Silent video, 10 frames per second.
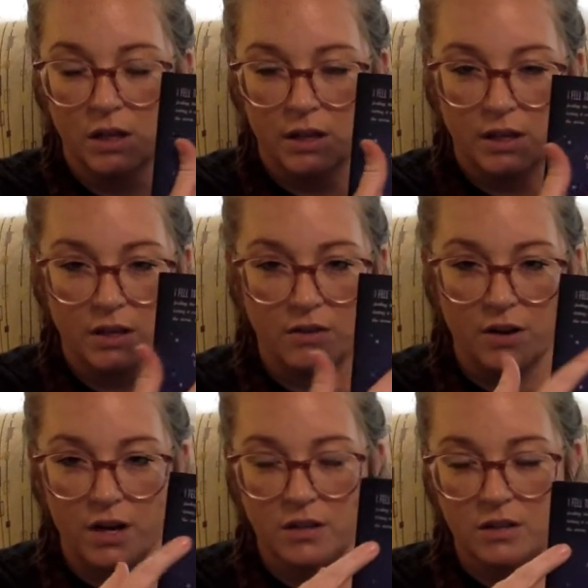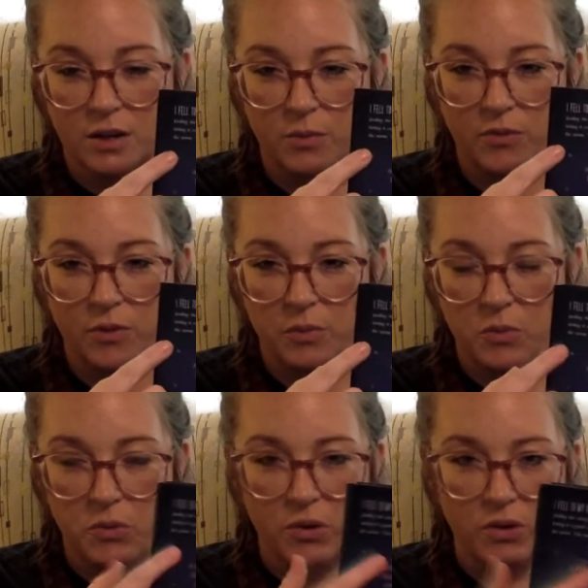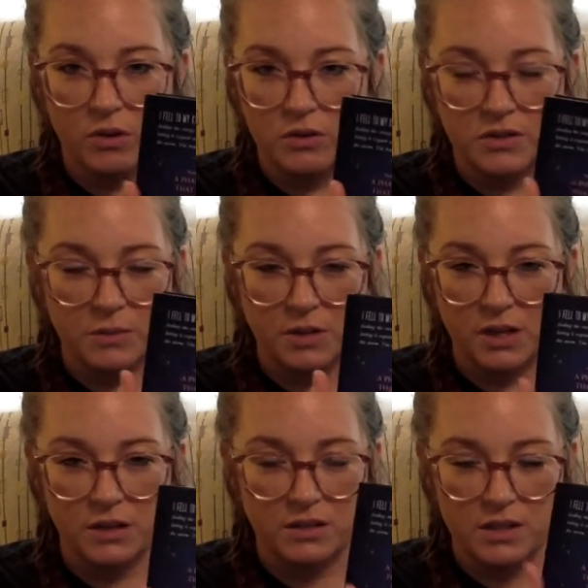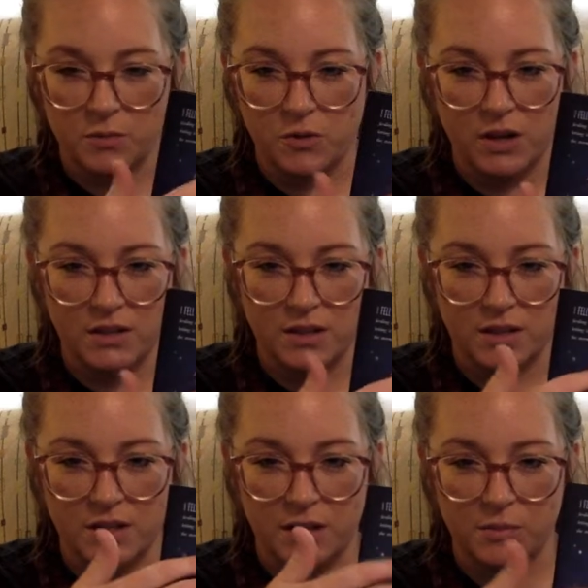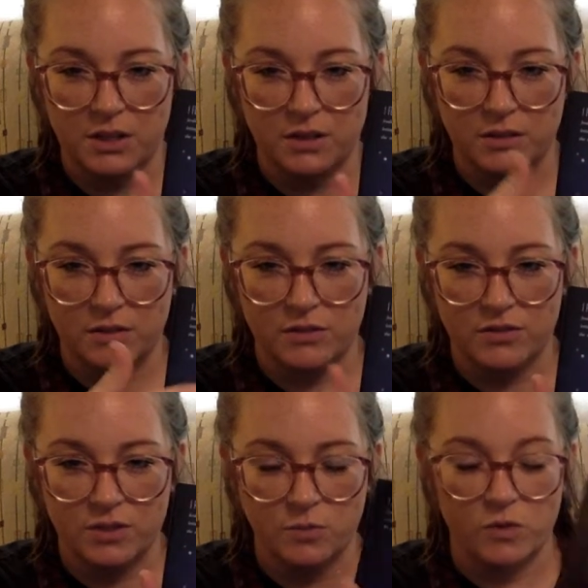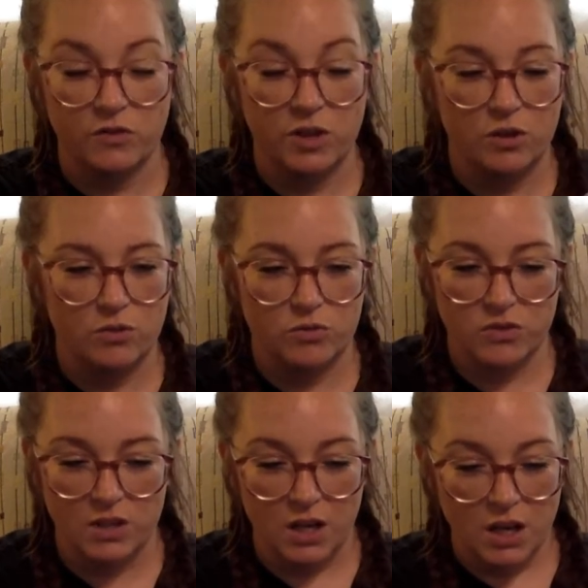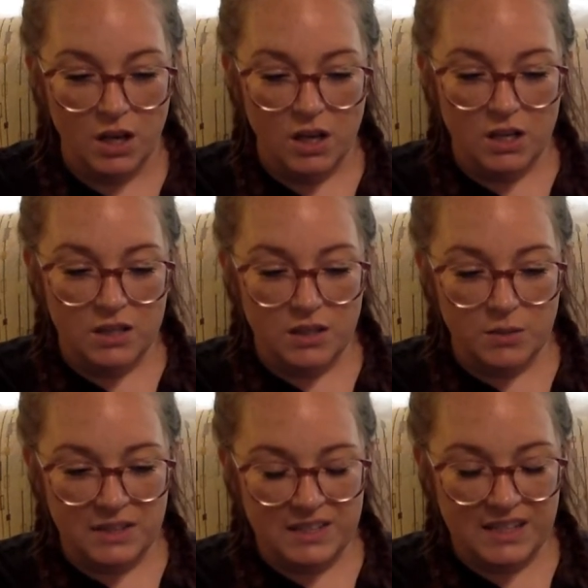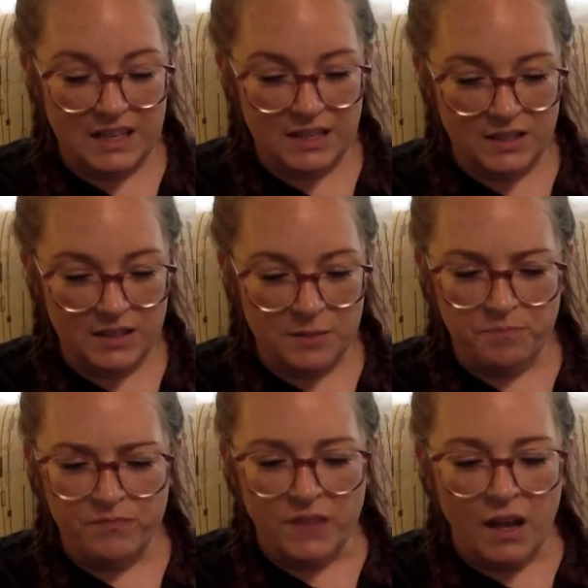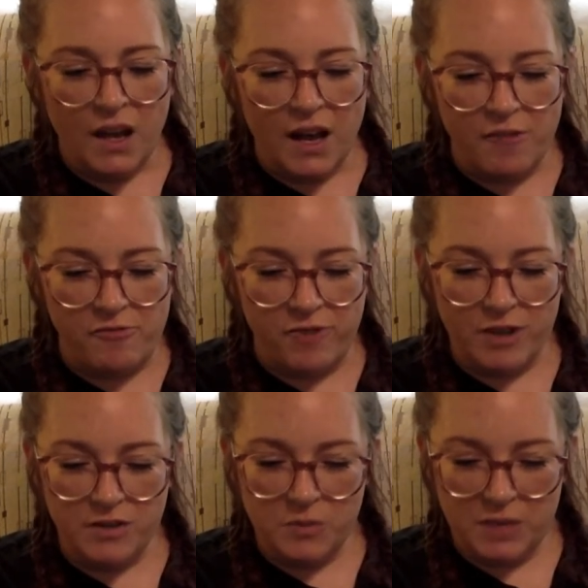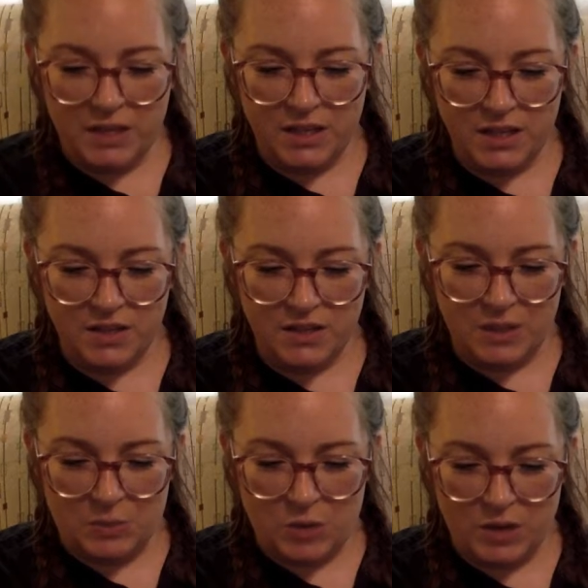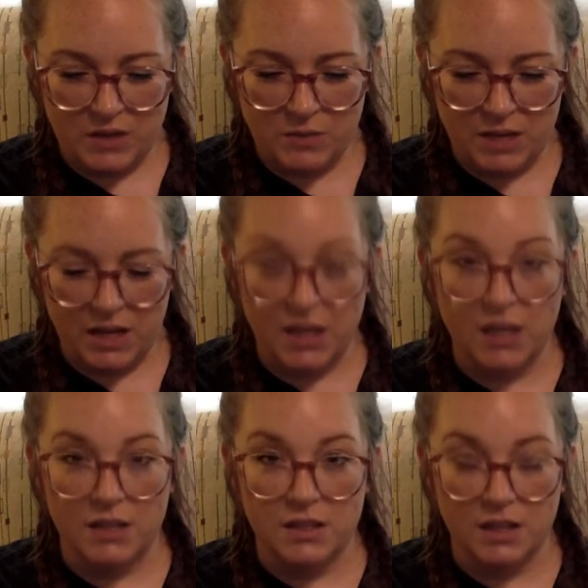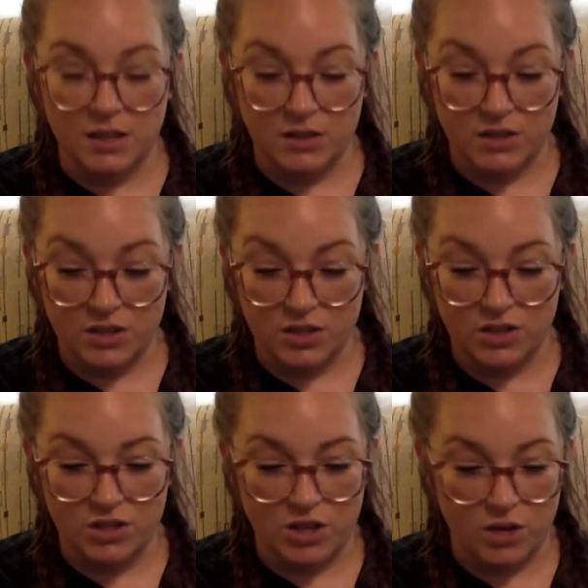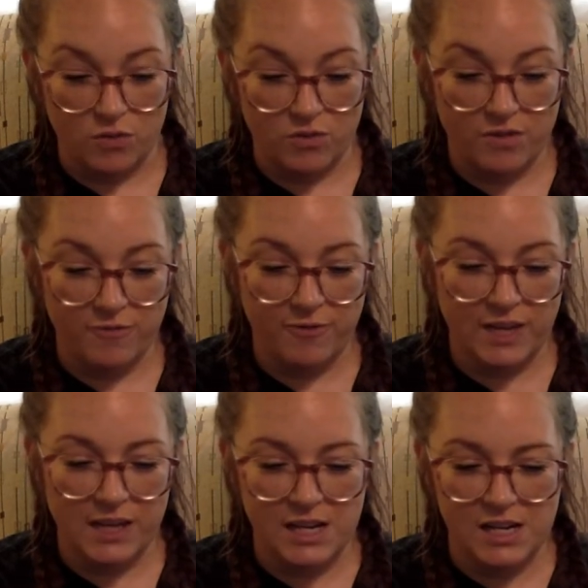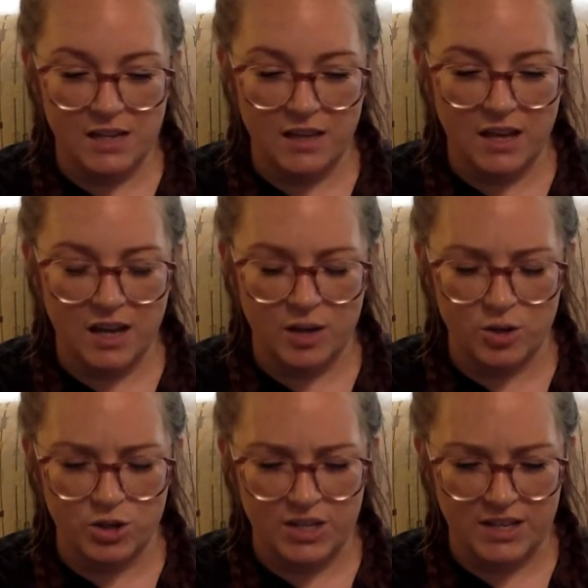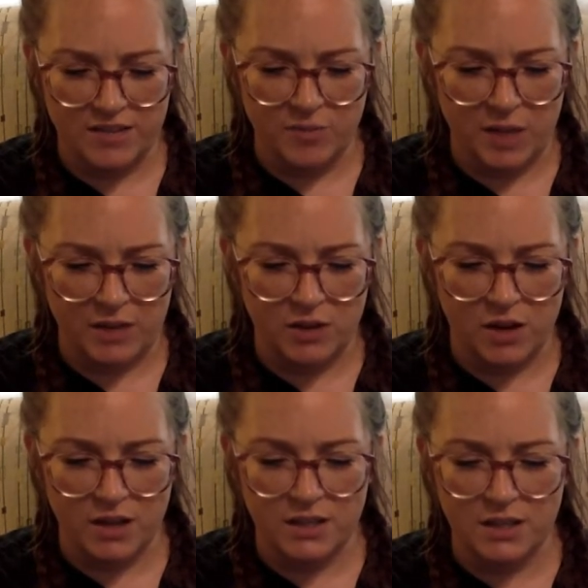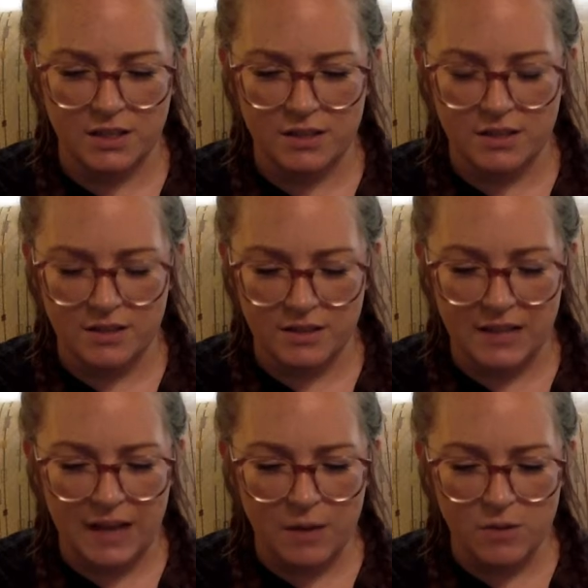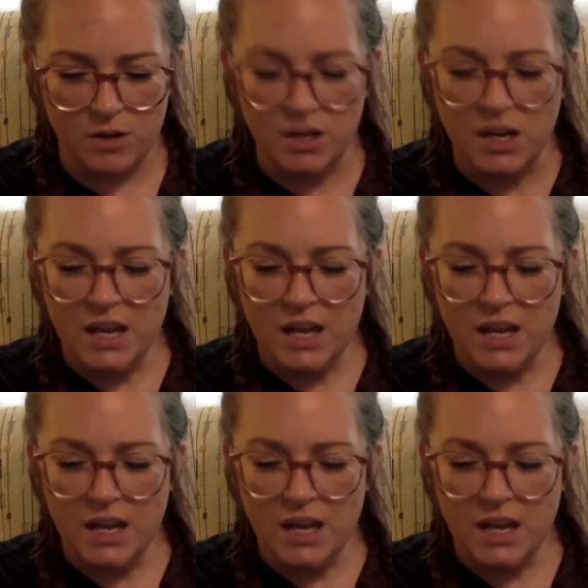either excerpt from the book or some kind of summarizing statement, and then there's some reviews. So it says, "I fell to my knees and pressed my hands against the stone, feeding the energy of my loss into the tower